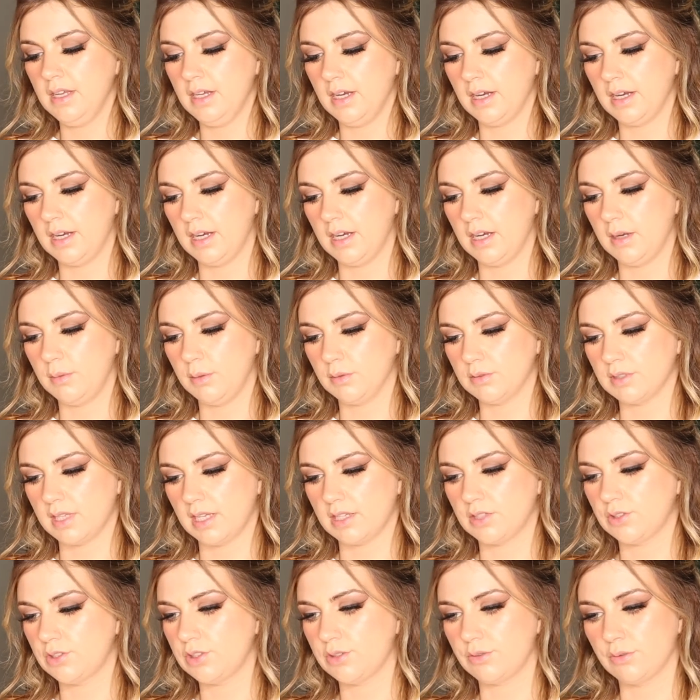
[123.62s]
Um, it was
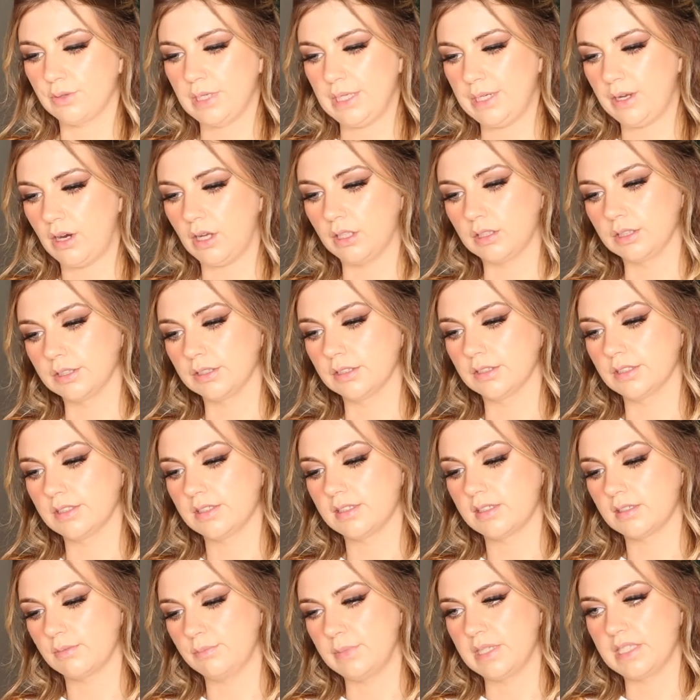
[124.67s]
like three
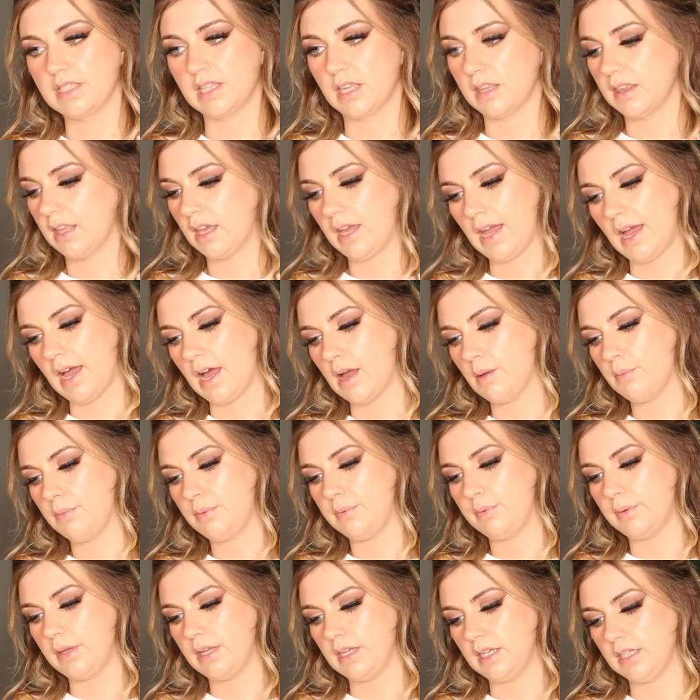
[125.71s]
dollars missing the cap
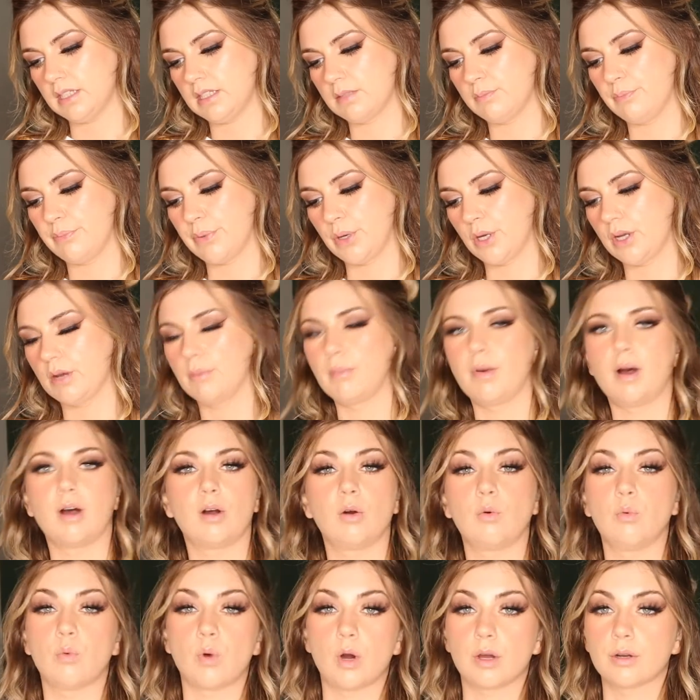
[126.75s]
and it's
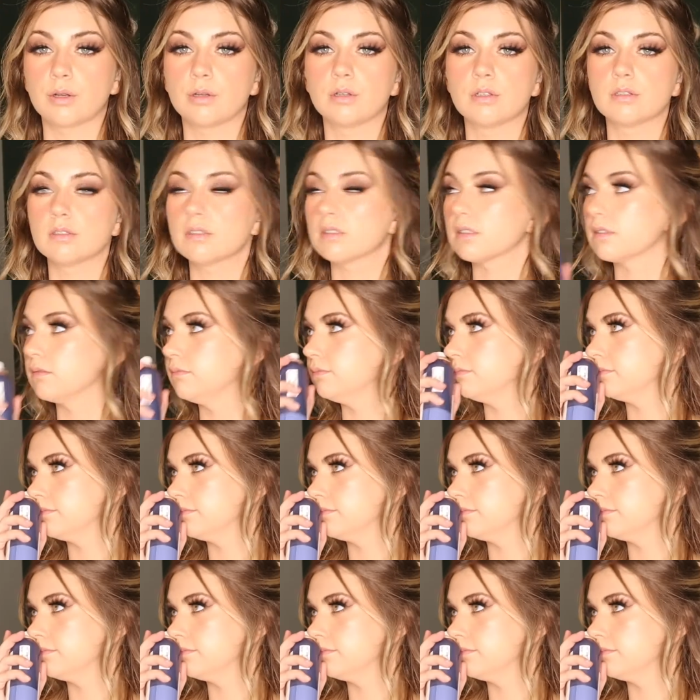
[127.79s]
bergamot waters.